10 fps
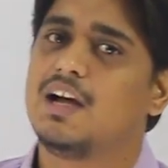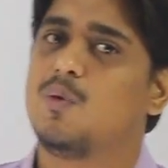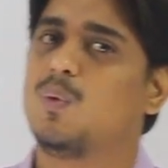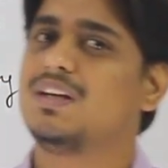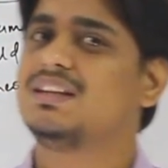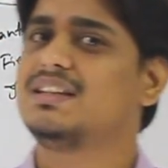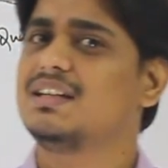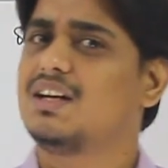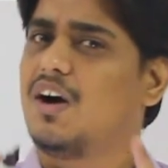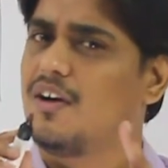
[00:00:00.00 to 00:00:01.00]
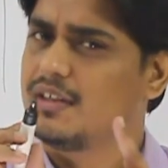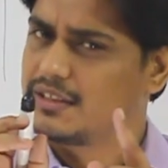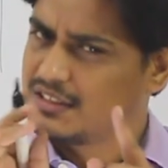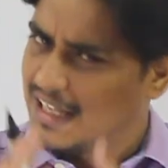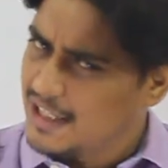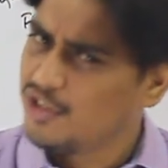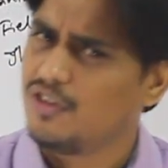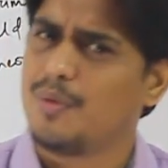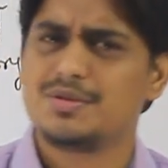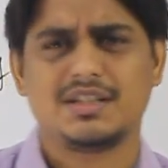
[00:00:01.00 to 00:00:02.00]
when the size of the
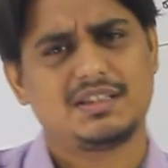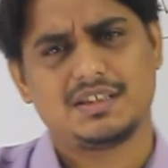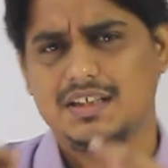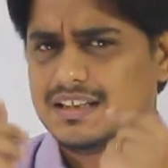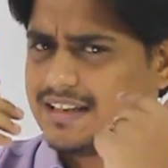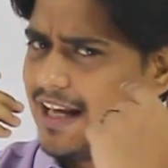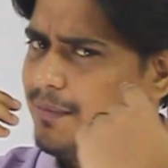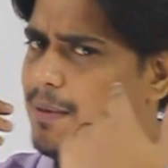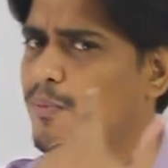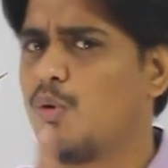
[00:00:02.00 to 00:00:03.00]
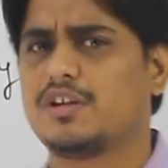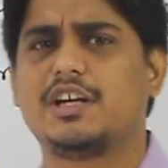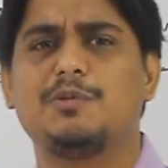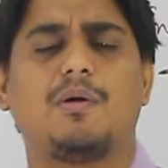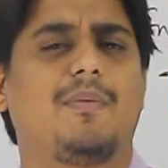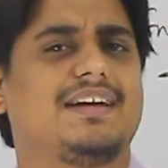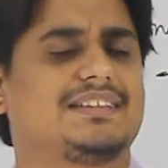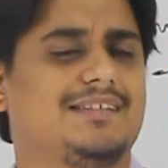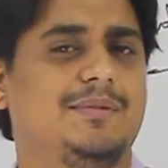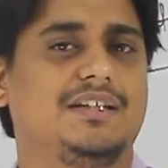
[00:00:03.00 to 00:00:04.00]
object can be more than 10 to the power minus
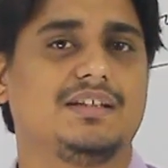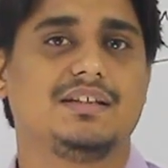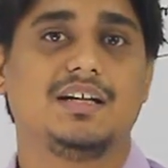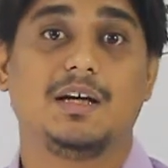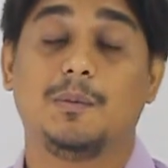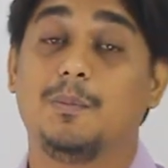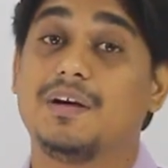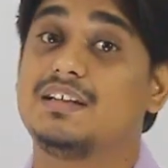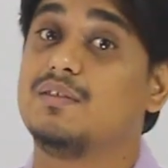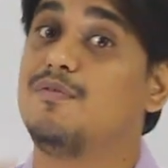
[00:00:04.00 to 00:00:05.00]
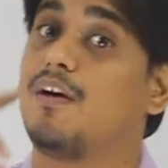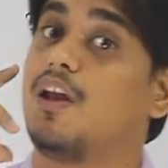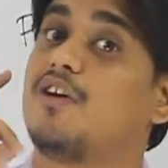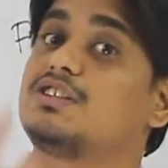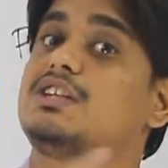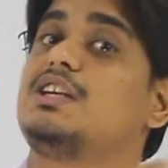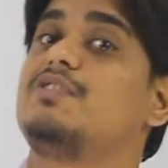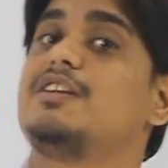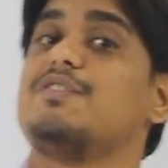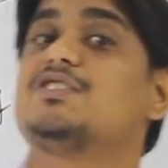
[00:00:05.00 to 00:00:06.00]
9 meter, but the velocity
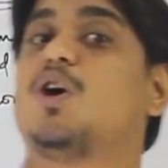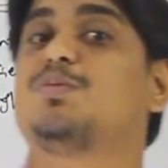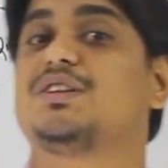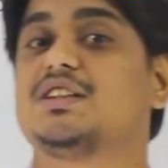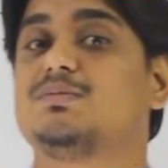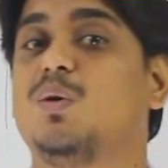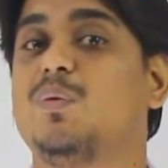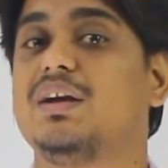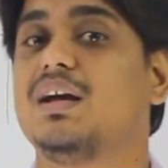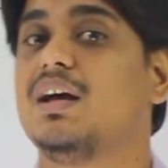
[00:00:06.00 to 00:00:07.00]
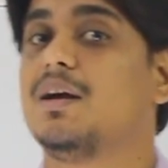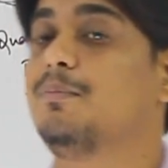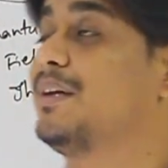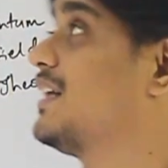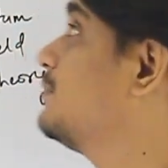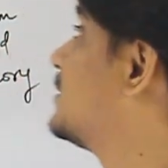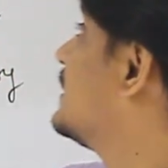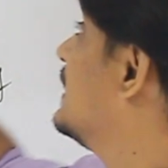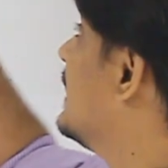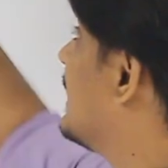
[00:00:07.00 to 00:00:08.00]
with which the object is moving becomes
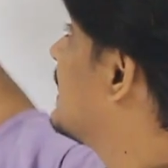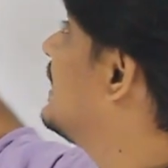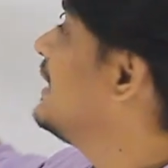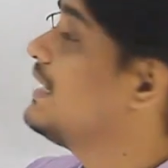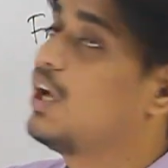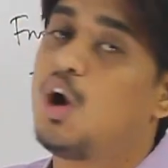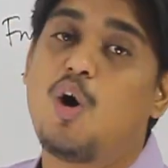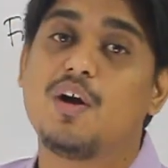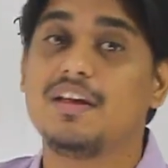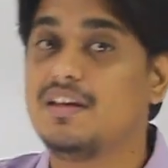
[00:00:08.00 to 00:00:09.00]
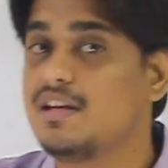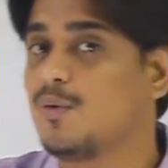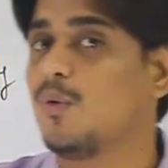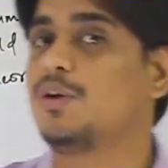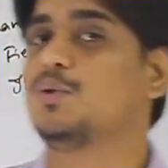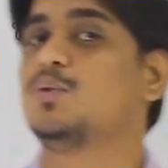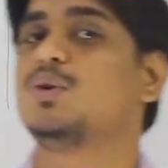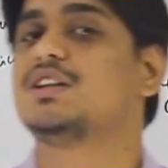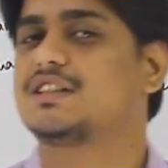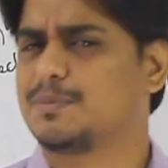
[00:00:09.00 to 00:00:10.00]
greater than or equal
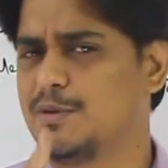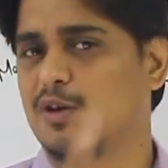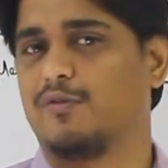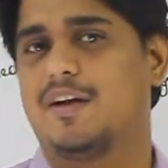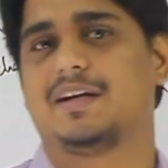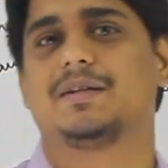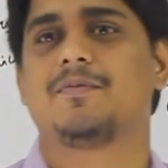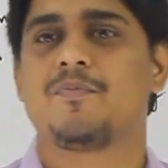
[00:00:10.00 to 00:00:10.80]
to speed of light.